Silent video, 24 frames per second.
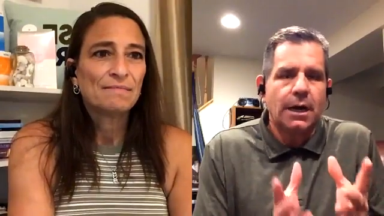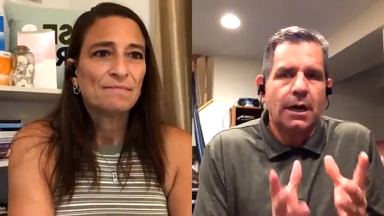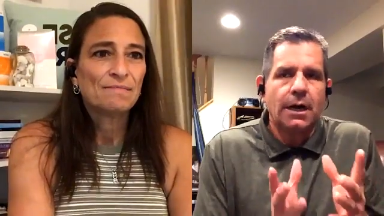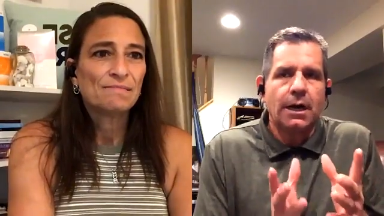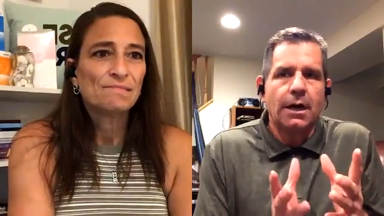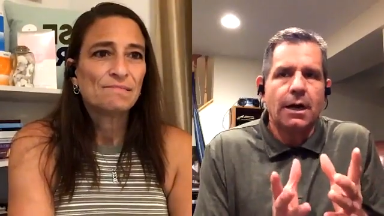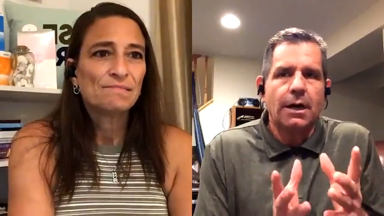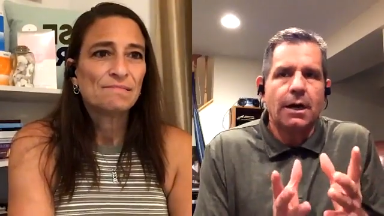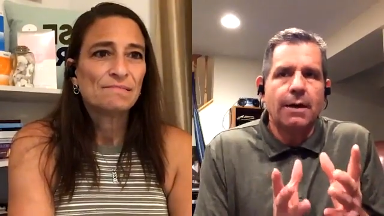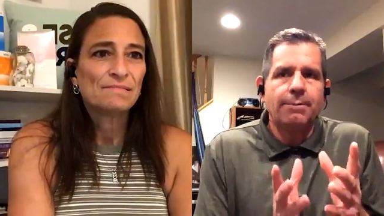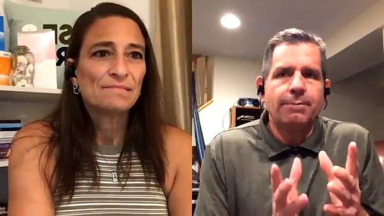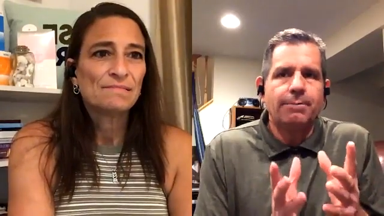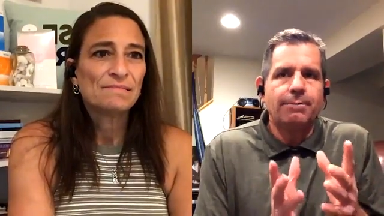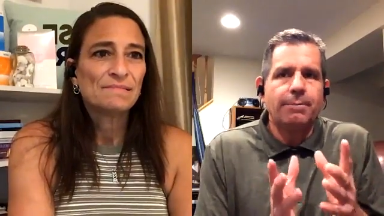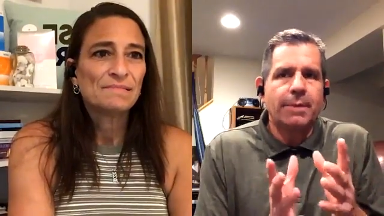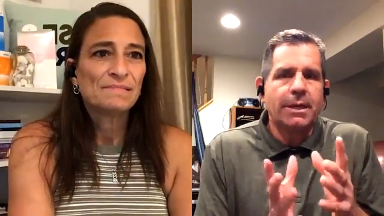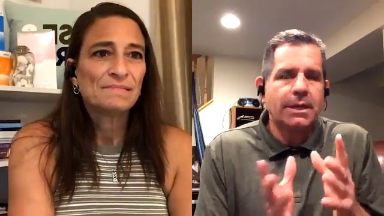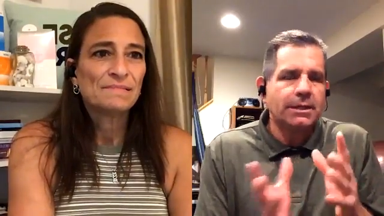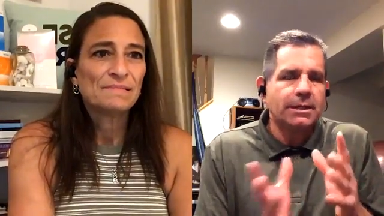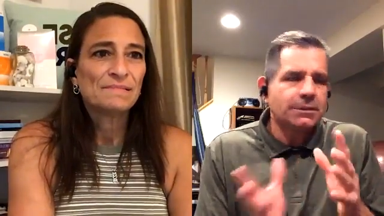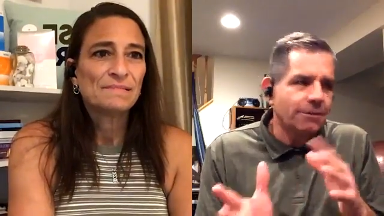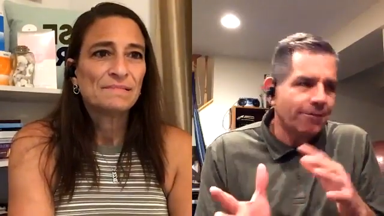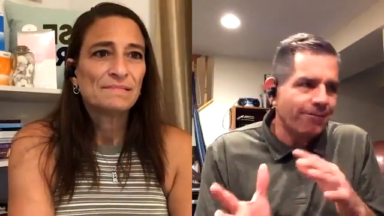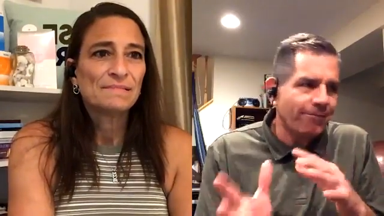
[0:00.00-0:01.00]
Speaker 1: um,
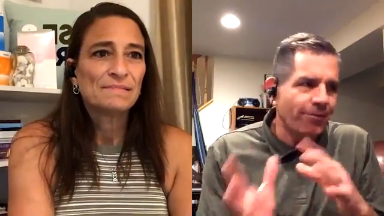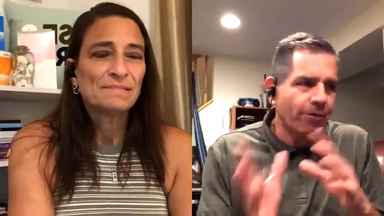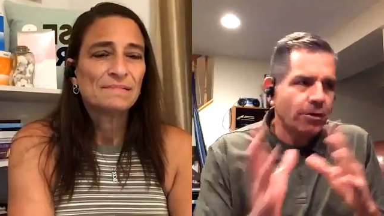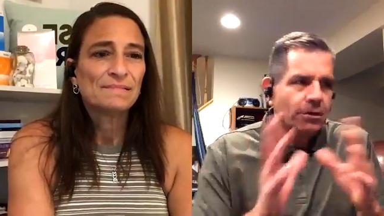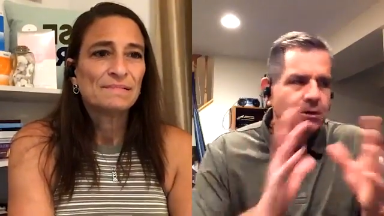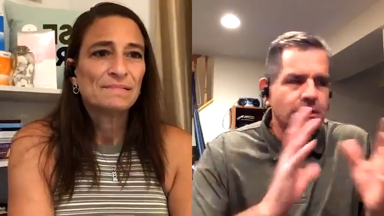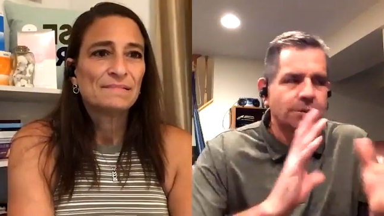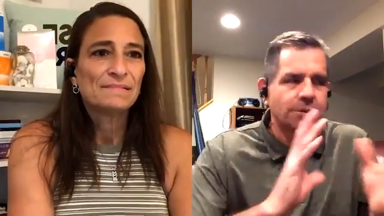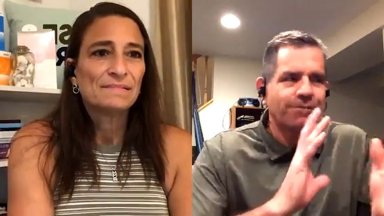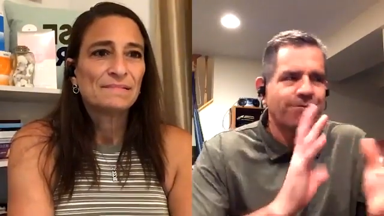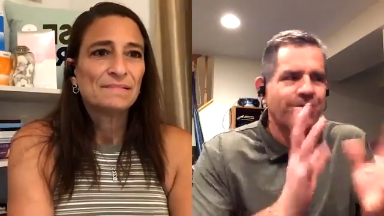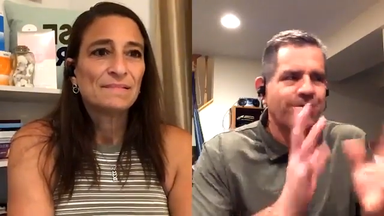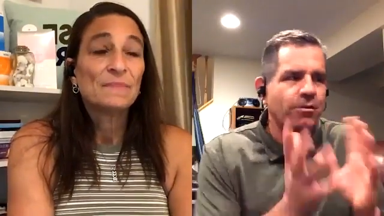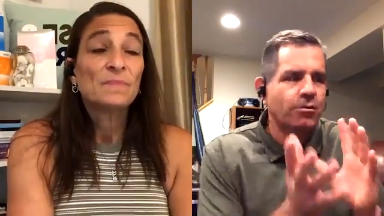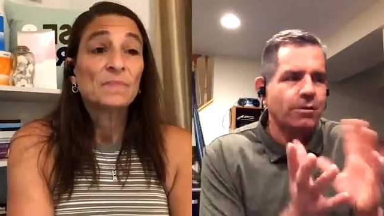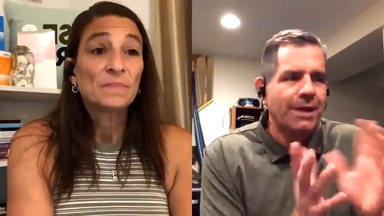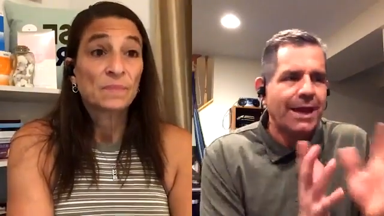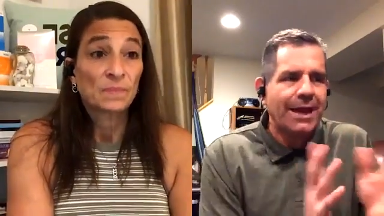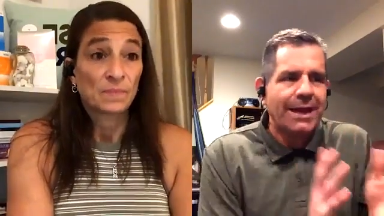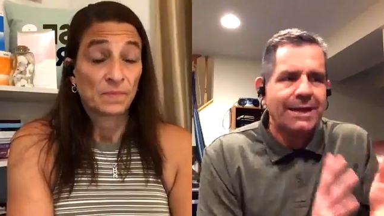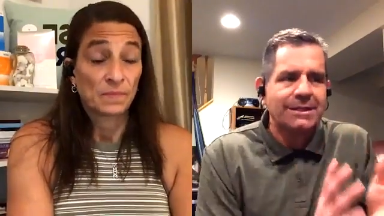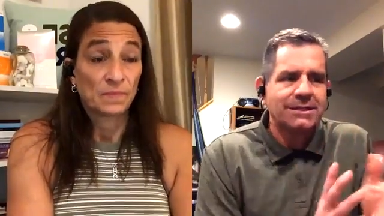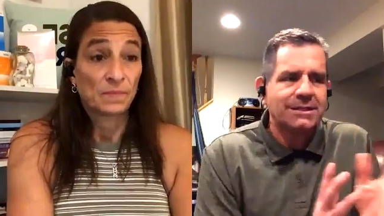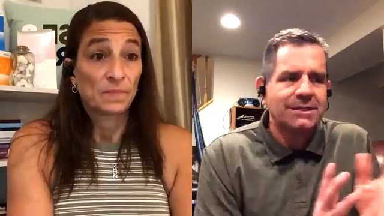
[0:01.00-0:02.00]
because the first few
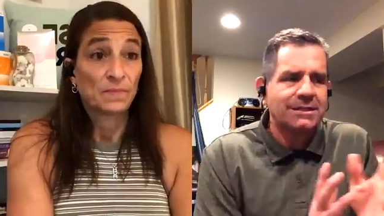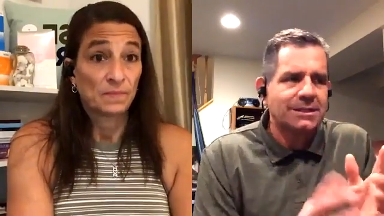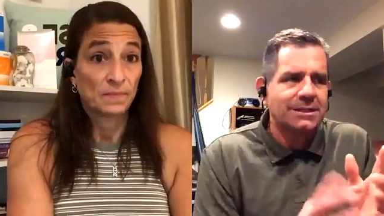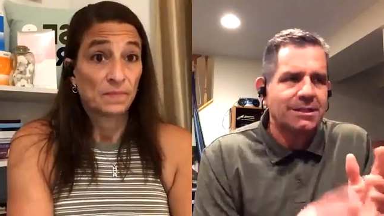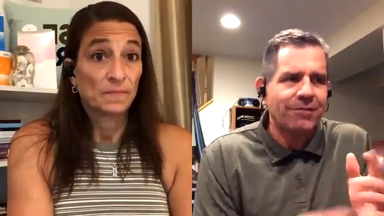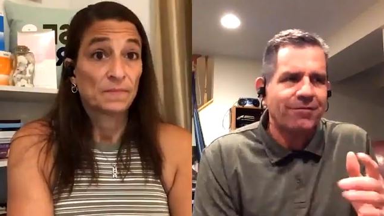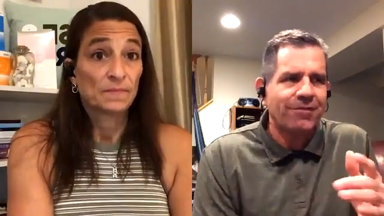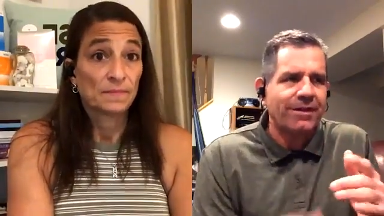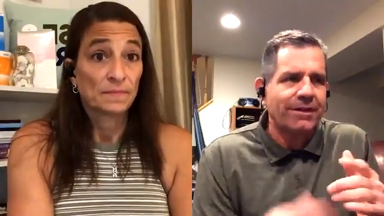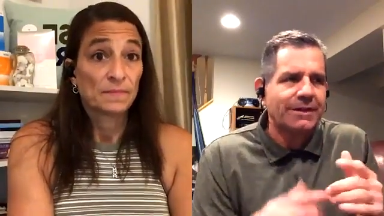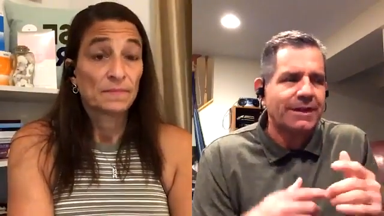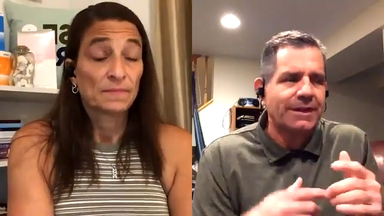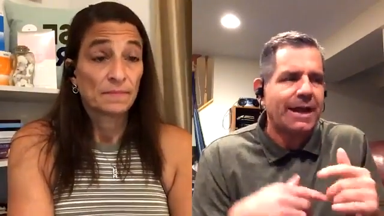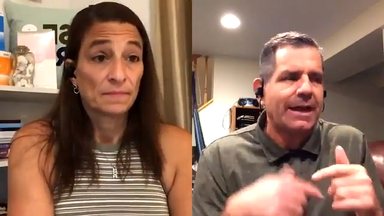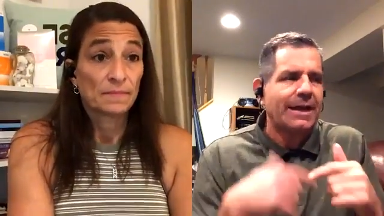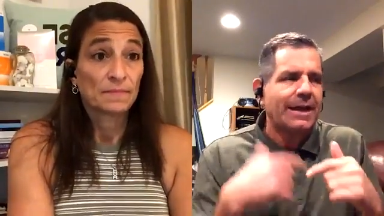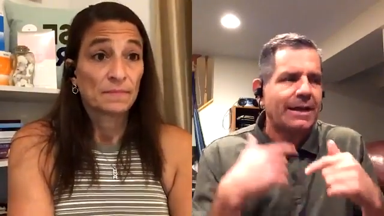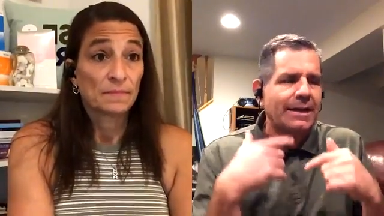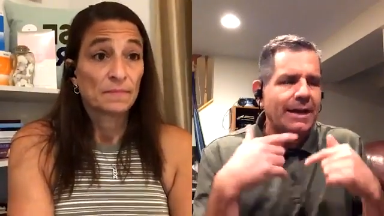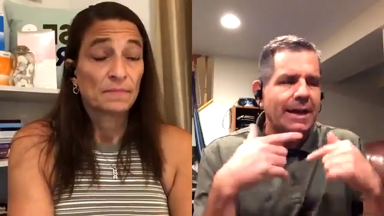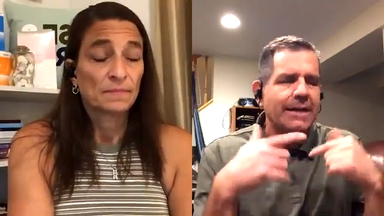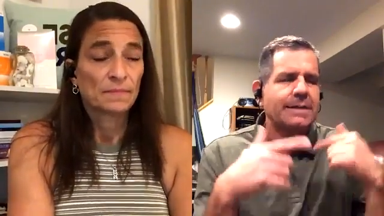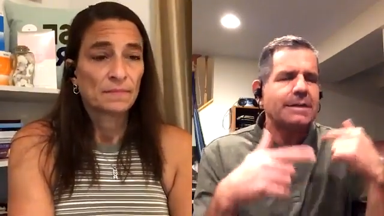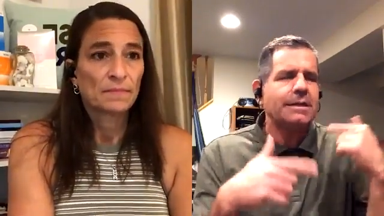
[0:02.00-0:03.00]
days and stuff like that,
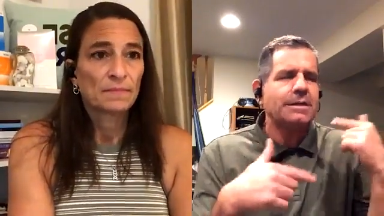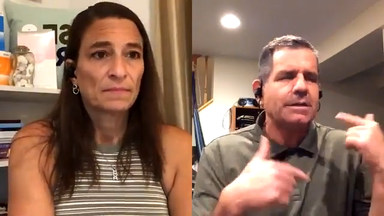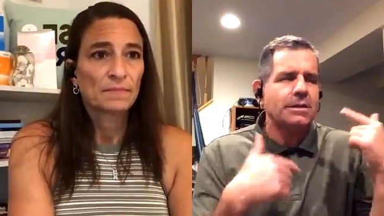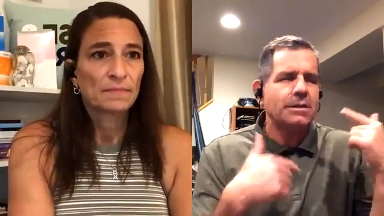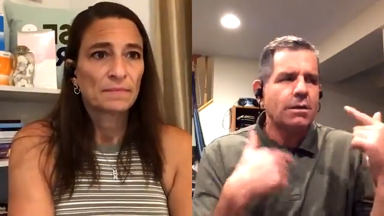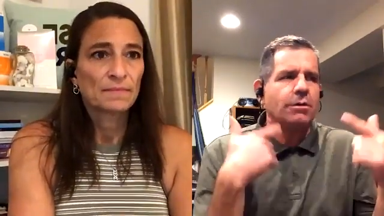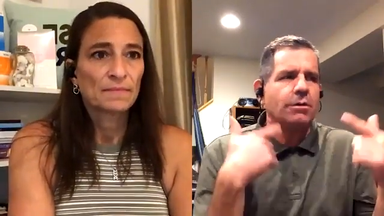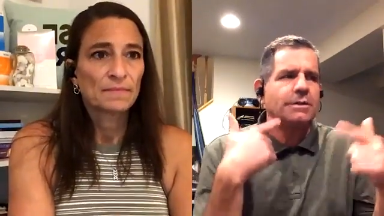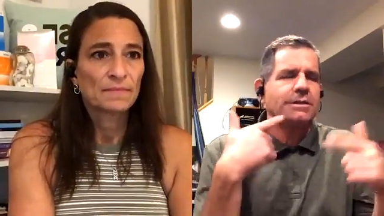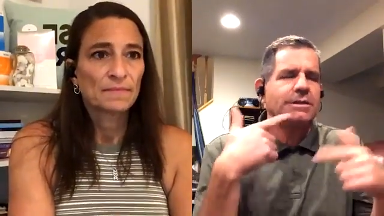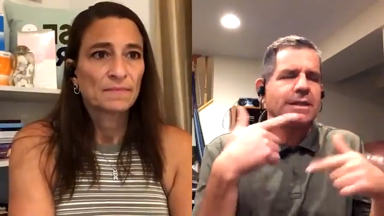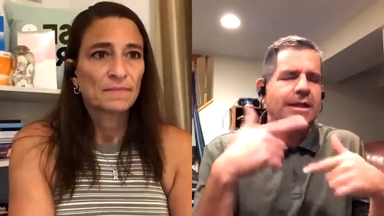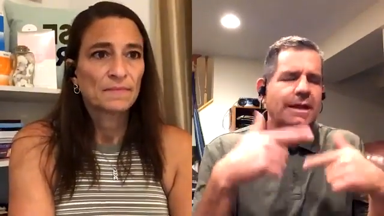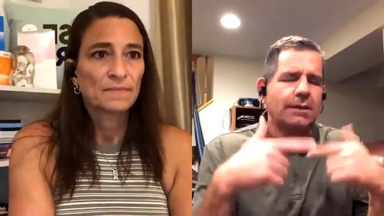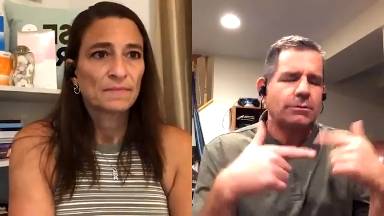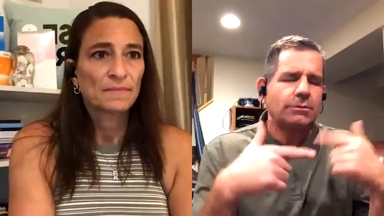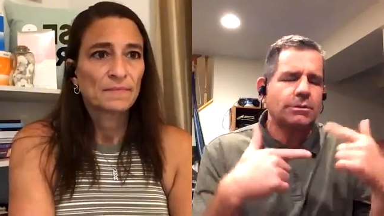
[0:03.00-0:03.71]
I, I did notice that I